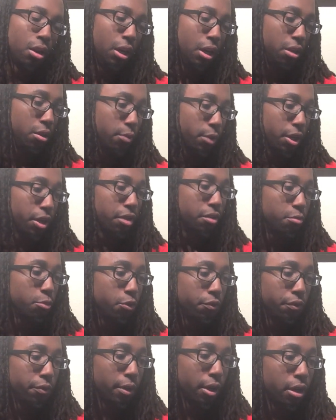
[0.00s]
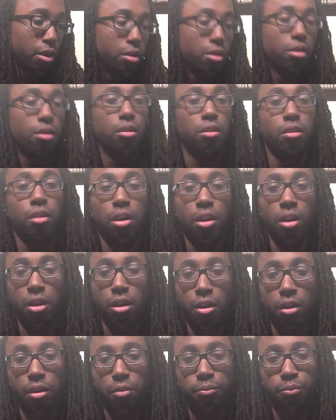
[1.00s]
Anyways, moving right along.
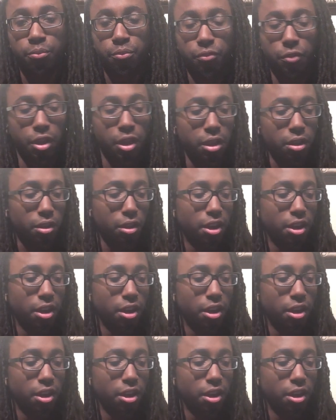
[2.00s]
Uh he